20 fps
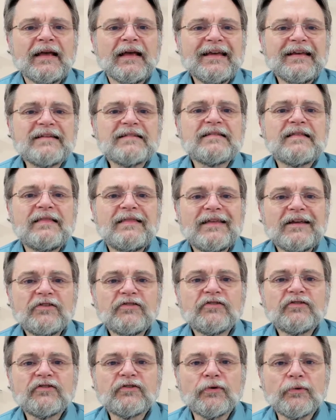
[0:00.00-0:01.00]
Is
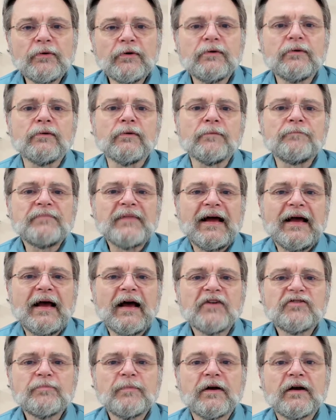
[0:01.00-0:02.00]
this true? I
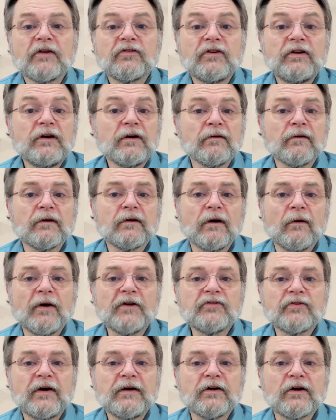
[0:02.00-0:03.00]
asked because a year ago
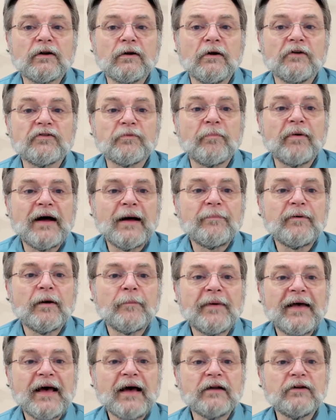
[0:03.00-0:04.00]
I tried to close a pop
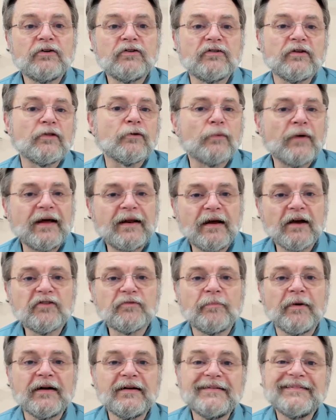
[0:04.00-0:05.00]
up ad using the red
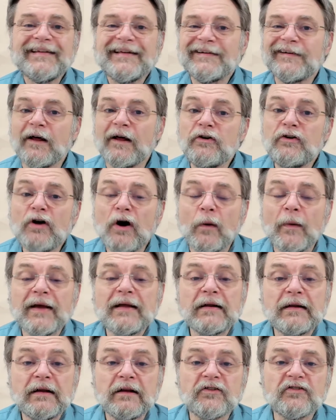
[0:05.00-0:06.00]
X button and
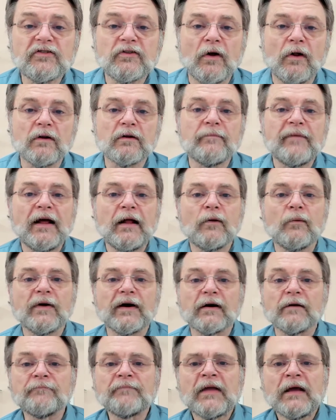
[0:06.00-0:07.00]
unknowingly installed
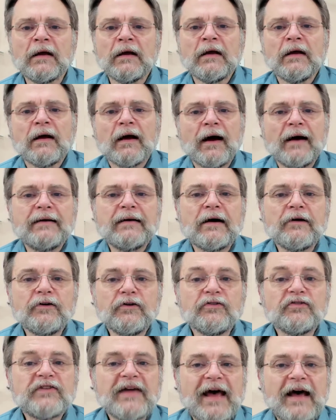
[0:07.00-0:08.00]
malware. I now
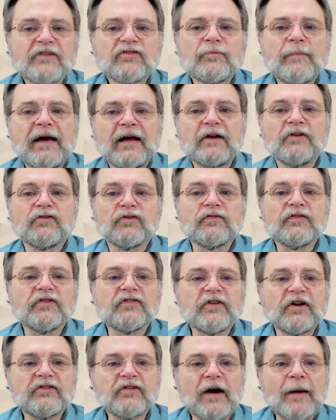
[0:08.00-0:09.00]
use Task Manager for
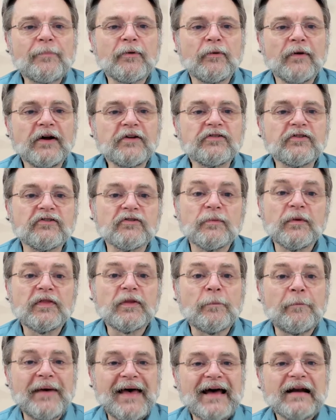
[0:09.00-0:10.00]
such operations,
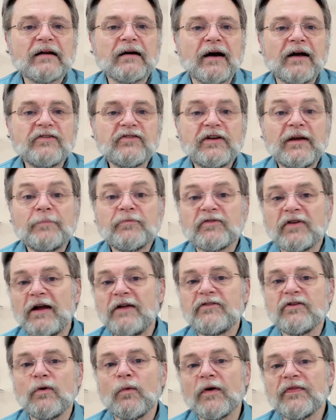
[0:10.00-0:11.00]
but the bad guys keep
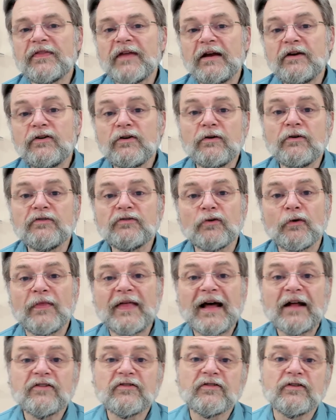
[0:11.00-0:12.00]
changing what they do, so
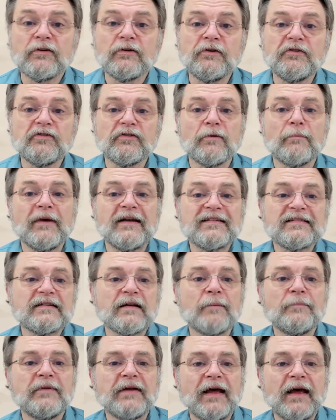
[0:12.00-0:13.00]
that solution may
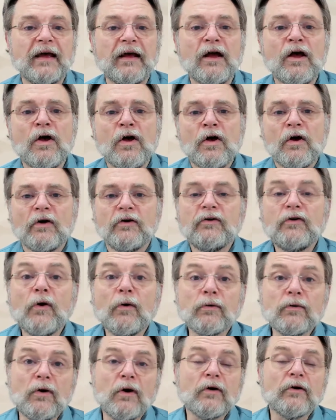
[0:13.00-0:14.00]
someday
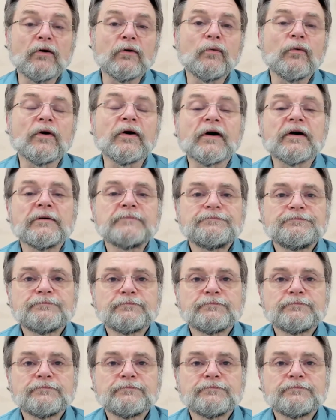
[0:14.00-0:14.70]
no longer work.